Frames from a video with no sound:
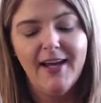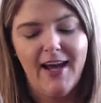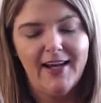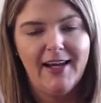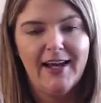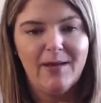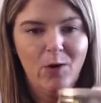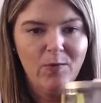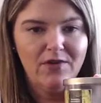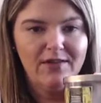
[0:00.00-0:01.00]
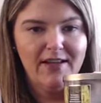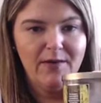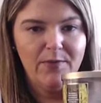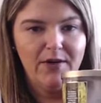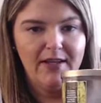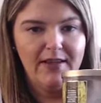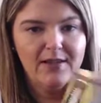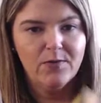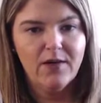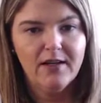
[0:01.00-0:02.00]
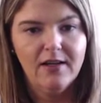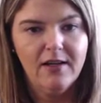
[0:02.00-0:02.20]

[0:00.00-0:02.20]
And again, I'm almost done burning this one.